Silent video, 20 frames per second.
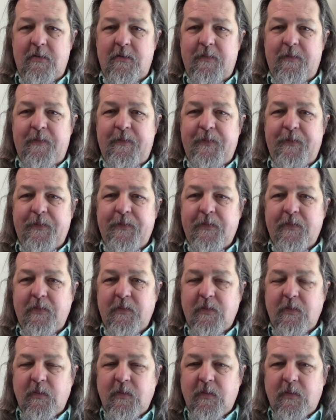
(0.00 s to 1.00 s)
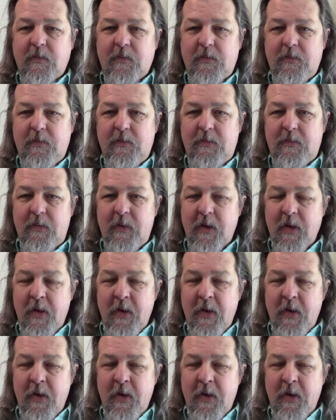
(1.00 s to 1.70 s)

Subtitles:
[no speech]